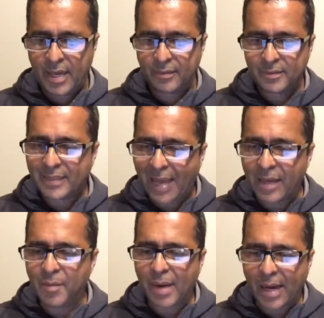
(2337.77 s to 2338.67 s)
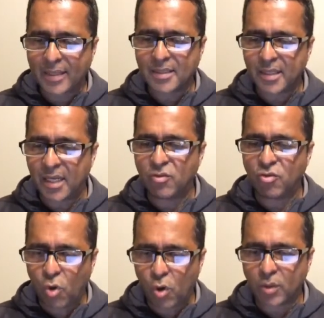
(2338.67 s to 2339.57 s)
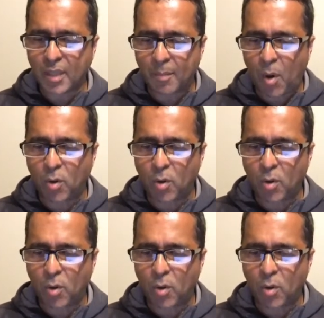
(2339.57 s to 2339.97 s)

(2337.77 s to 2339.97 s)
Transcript: Yeah, Time magazine wrote